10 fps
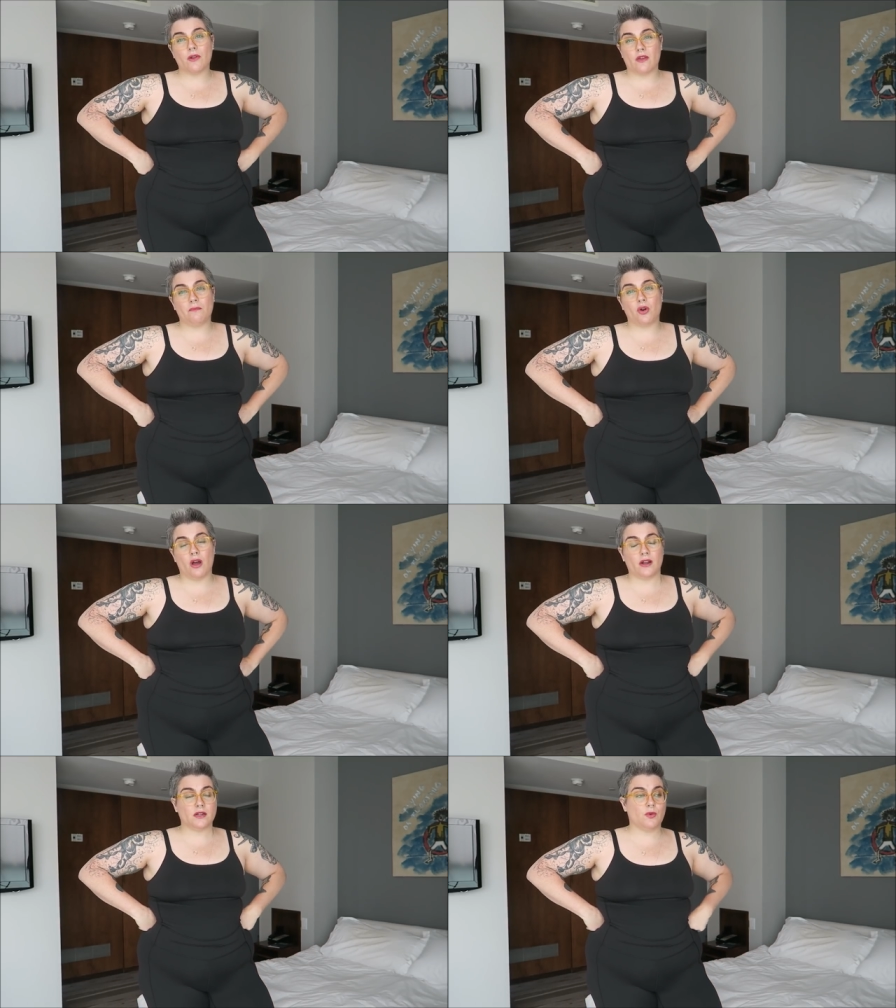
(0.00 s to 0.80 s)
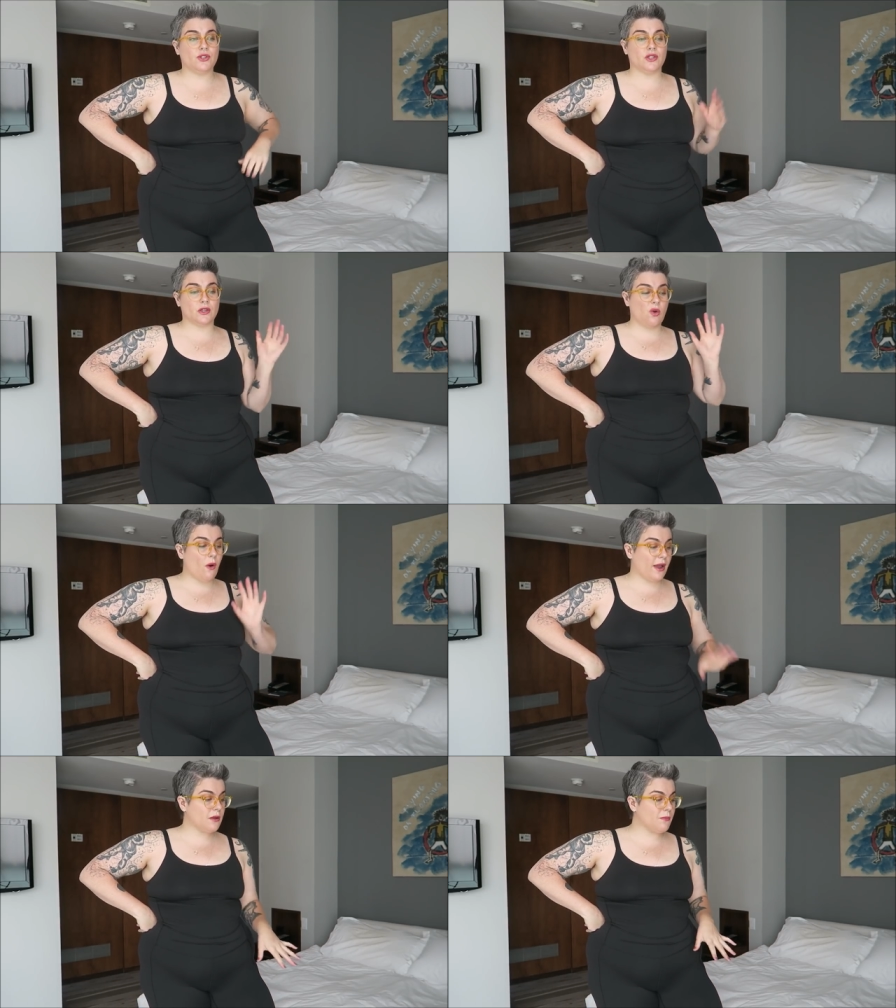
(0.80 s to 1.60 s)
worth of product, which is
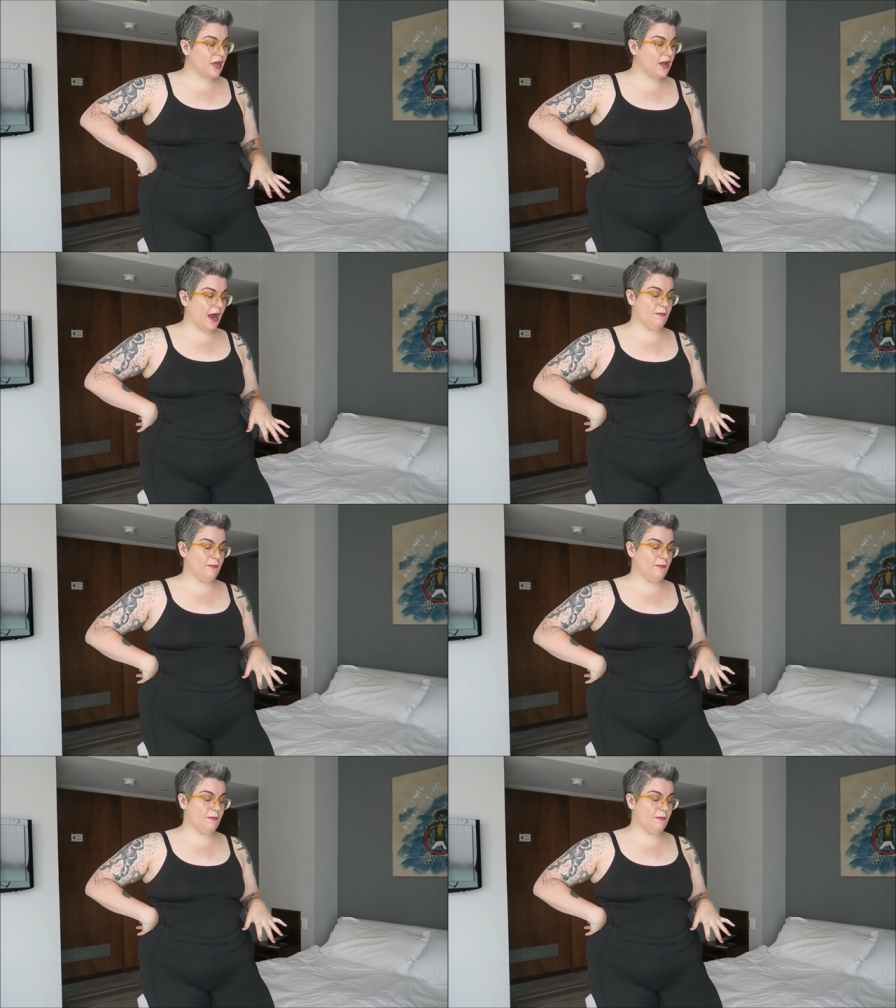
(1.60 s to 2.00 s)
quite a bit.